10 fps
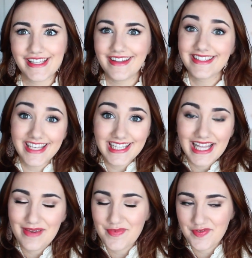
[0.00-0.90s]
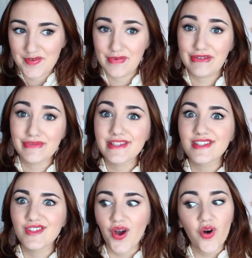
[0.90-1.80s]
Sounds like a lame movie, but it was
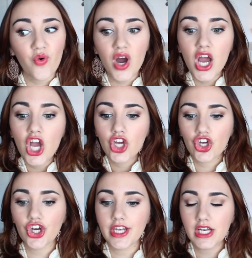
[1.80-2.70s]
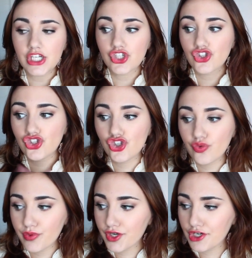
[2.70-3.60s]
so good. And it's
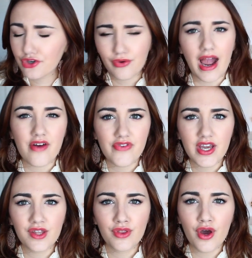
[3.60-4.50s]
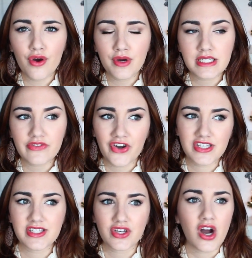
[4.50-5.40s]
super graphic though, as far
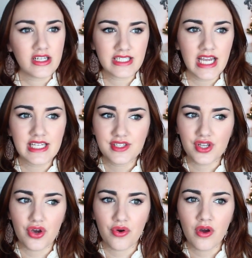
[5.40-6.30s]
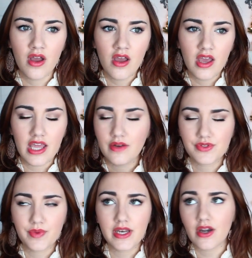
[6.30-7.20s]
as the content. So, and it
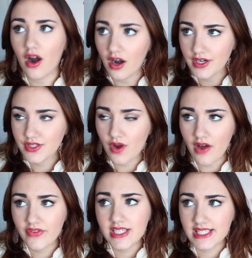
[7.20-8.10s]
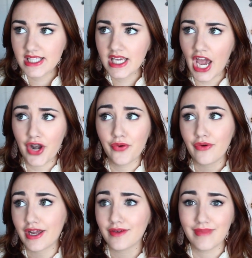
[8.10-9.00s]
was rated R. So obviously I don't
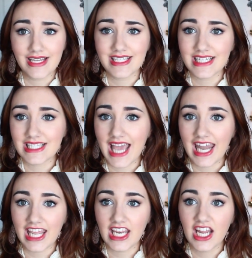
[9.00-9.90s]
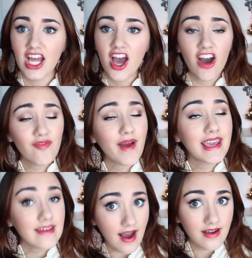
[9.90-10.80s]
recommend it to any of my
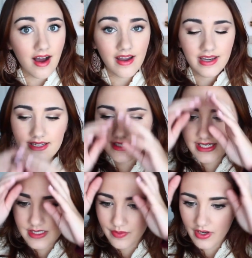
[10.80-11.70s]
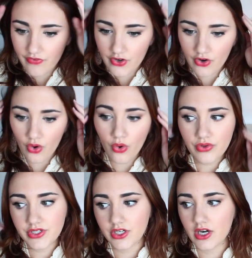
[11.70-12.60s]
young audiences, but if you're
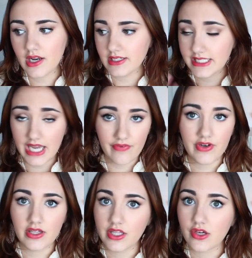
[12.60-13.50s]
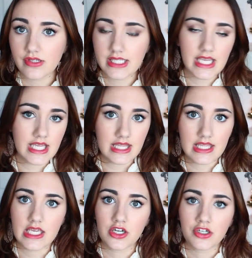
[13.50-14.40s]
older, definitely go see it in
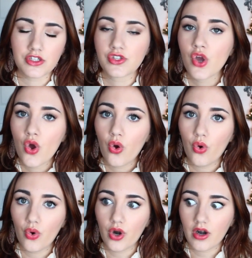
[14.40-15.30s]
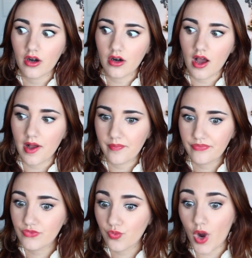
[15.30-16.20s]
theaters or
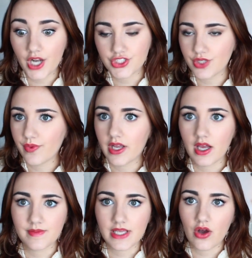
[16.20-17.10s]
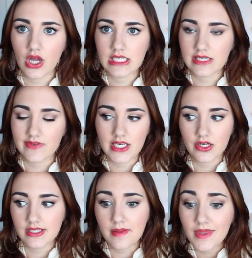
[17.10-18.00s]
um, watch it when it comes out on DVD
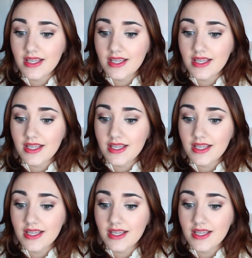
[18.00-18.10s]
or something.